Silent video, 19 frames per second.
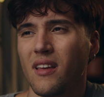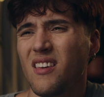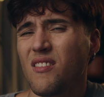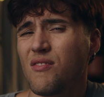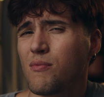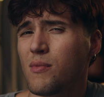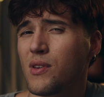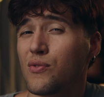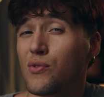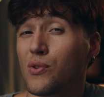
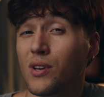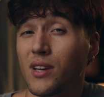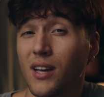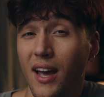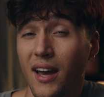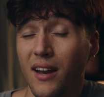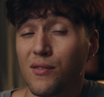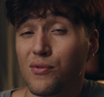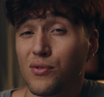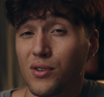Even if you
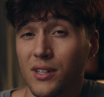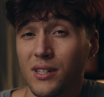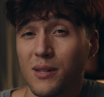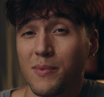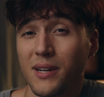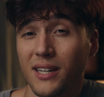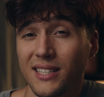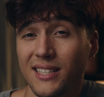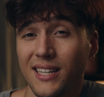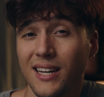can afford the
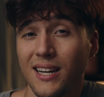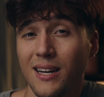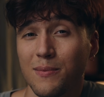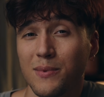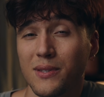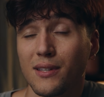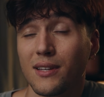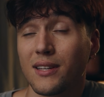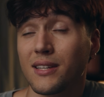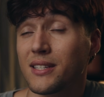big
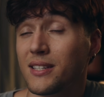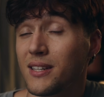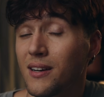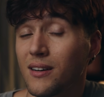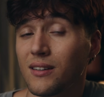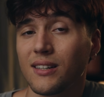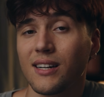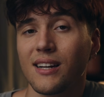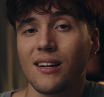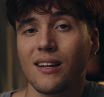setups,
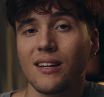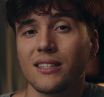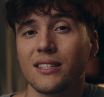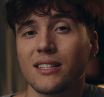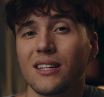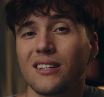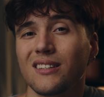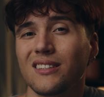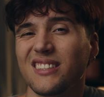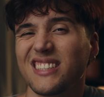
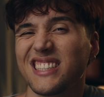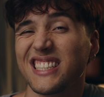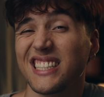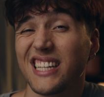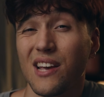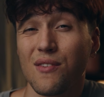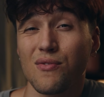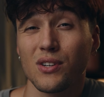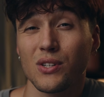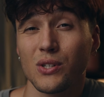CRLS are
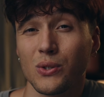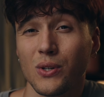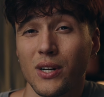safer to